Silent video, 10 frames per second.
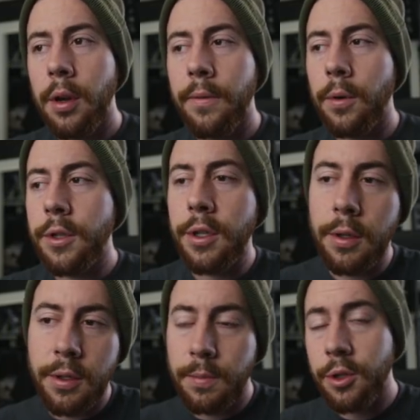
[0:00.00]
Of course, you
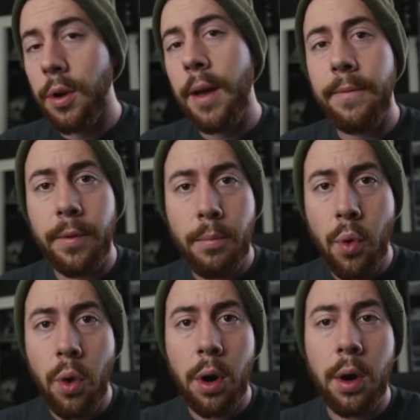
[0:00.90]
can subscribe for
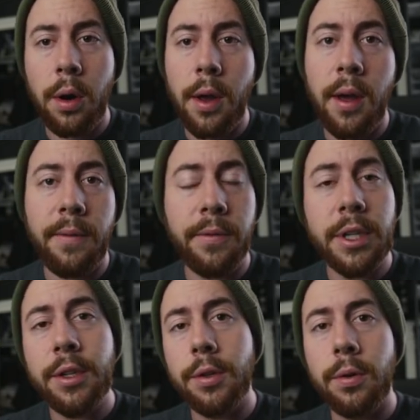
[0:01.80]
more uh,
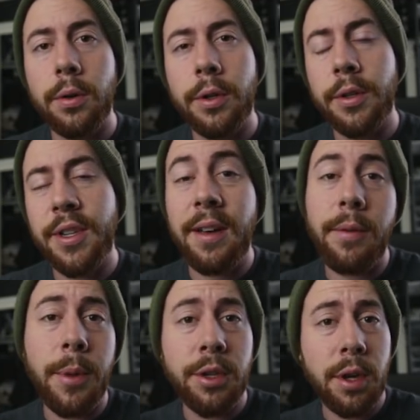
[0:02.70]
free tutorials. I have
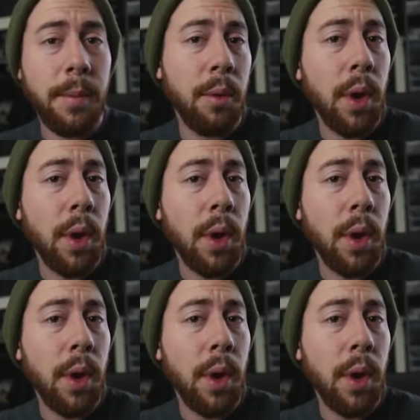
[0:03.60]
a bunch on my